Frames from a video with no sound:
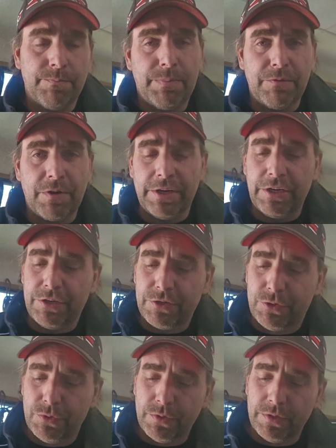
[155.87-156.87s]
be running your
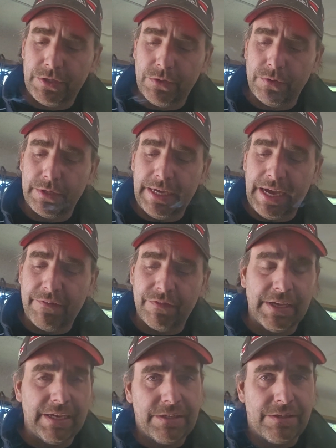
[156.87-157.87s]
tool and you only have
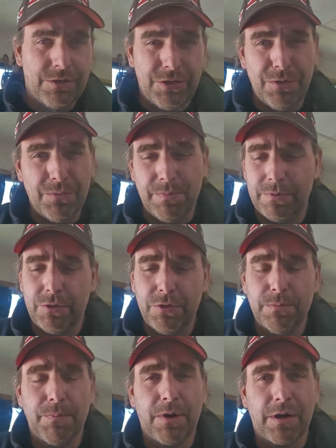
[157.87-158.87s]
like two
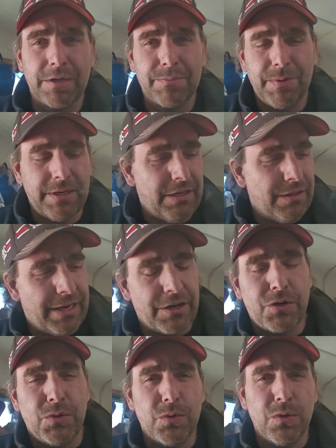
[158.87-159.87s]
bars, but you let
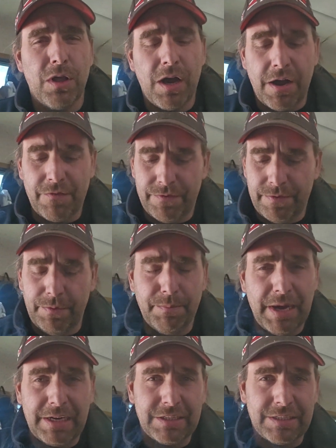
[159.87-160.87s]
it cool off and you
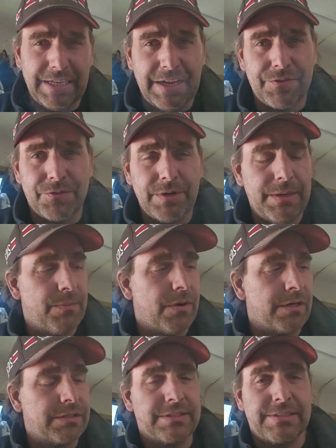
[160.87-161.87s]
magically have 3
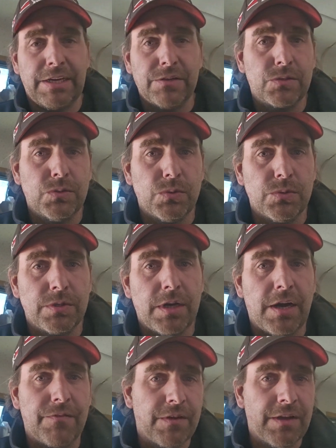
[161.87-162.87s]
bars because now it's cooled
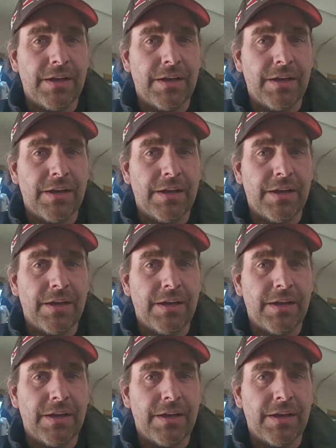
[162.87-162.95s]
off